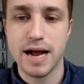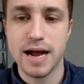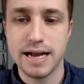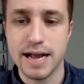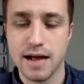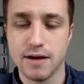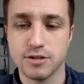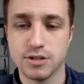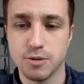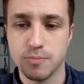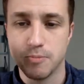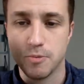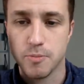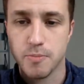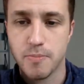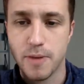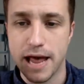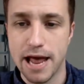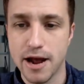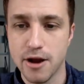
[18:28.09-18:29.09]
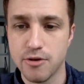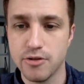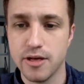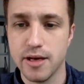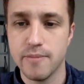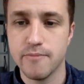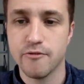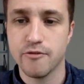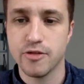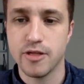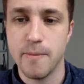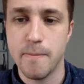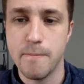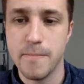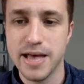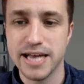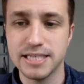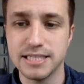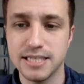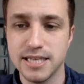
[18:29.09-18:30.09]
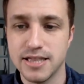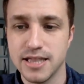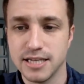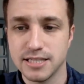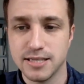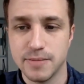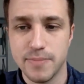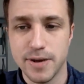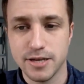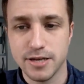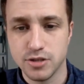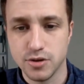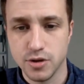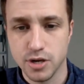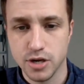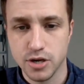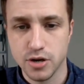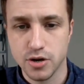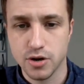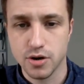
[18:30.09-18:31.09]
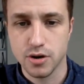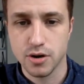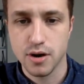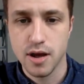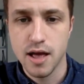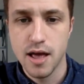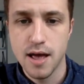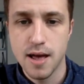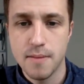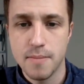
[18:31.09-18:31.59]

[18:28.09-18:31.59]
right now to prepare them for the mixing that's about to occur.